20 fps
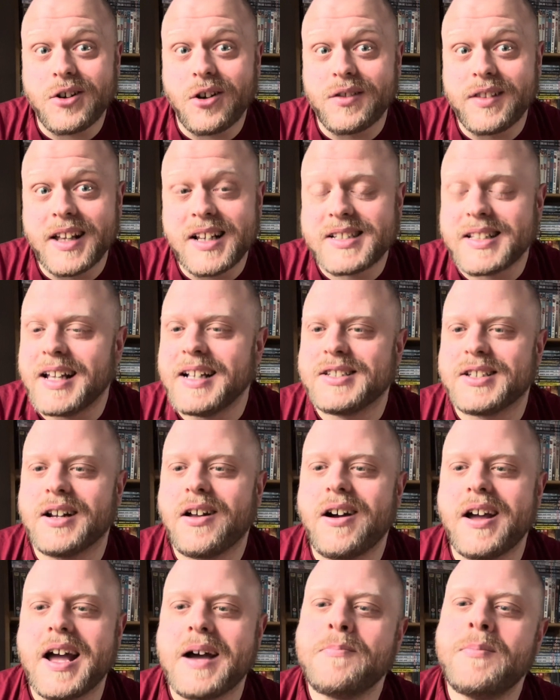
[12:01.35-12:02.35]
on these things than
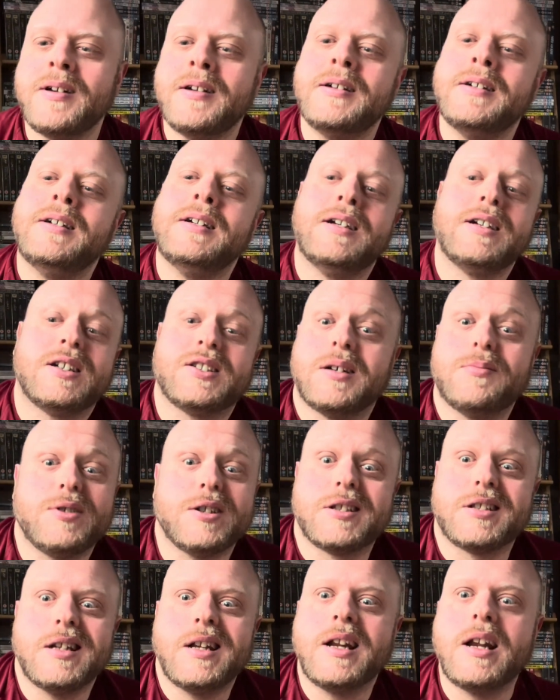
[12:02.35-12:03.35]
I am, because I'm
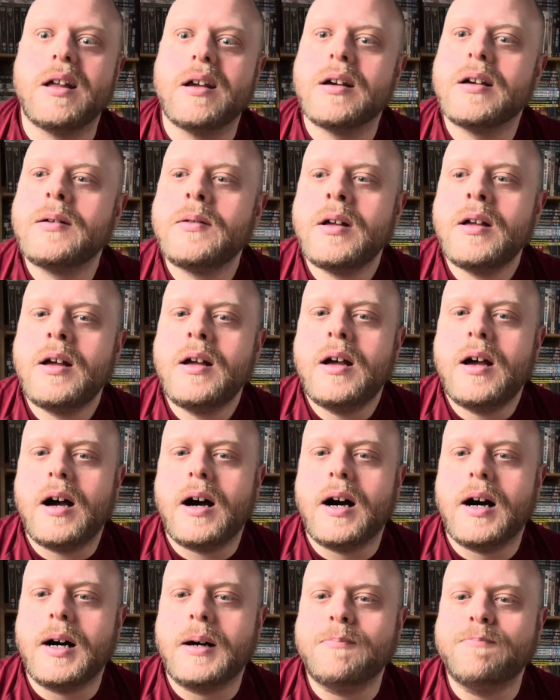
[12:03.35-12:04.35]
just an idiot.
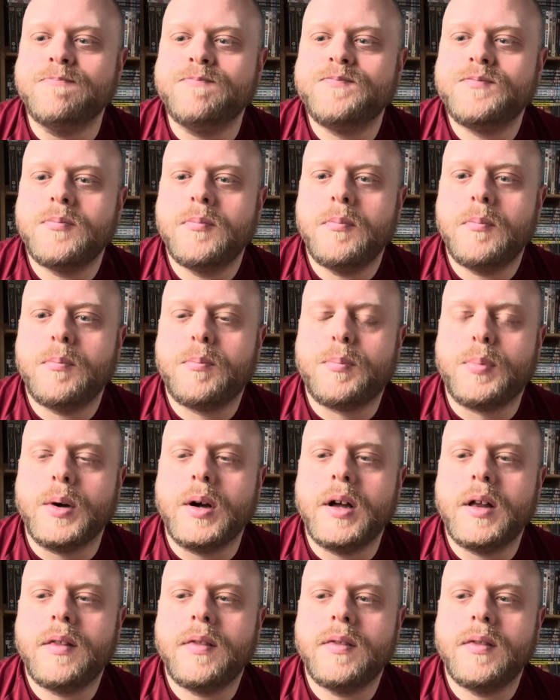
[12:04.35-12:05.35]

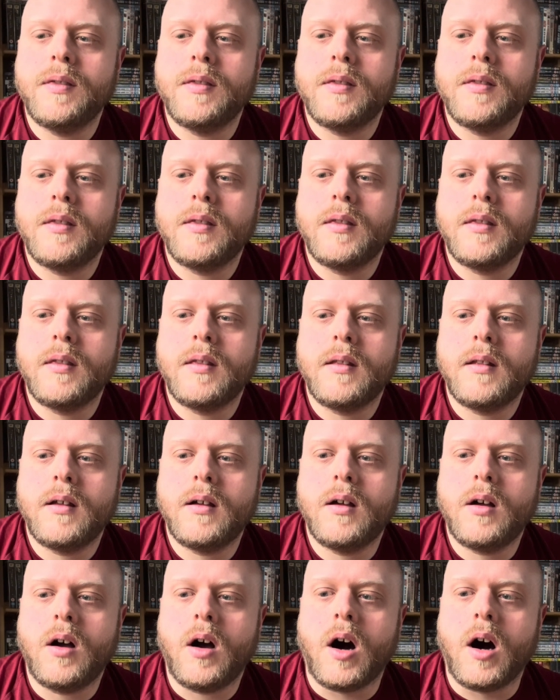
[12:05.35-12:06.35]
But
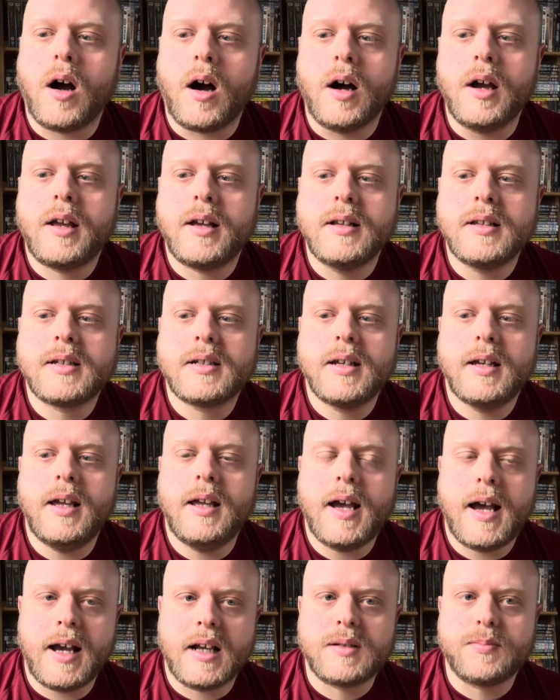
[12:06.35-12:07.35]
I can see
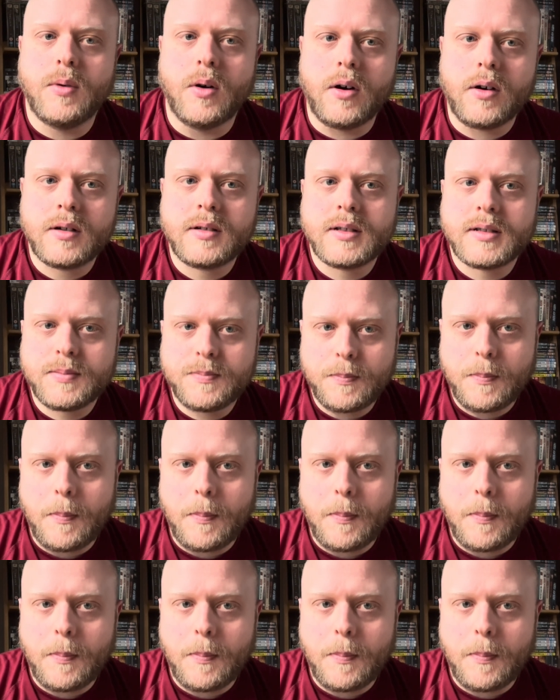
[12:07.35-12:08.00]
Xbox